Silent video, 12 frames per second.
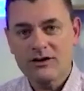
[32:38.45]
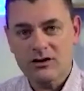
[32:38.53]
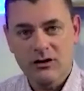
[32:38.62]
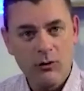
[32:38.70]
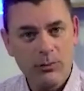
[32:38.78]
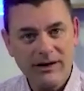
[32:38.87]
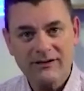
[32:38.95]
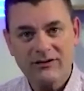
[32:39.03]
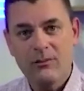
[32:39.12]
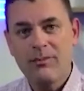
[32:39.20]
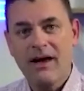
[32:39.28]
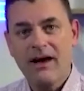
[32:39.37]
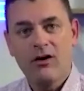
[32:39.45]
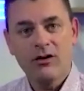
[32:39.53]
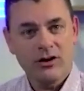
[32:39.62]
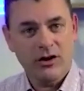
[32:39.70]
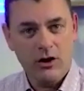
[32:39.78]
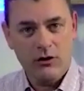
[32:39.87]
You're opening the bell.
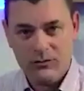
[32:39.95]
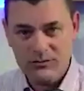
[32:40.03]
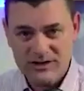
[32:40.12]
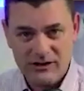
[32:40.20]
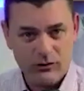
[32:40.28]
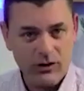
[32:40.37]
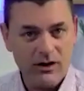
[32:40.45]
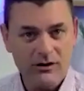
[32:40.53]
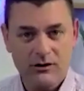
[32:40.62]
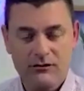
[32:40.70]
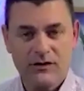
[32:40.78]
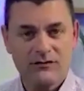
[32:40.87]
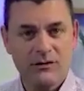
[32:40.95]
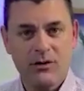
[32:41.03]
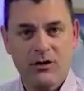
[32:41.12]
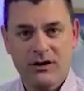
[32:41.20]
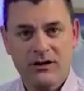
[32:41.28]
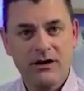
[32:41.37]
You go from zero to 150
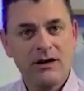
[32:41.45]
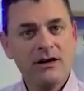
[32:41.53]
million.